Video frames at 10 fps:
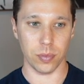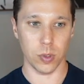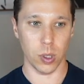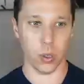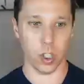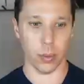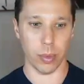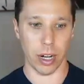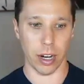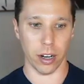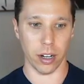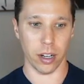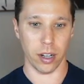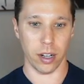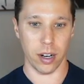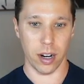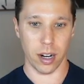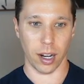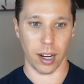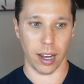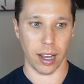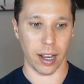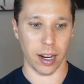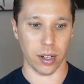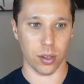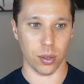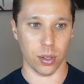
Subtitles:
So you'll come in here and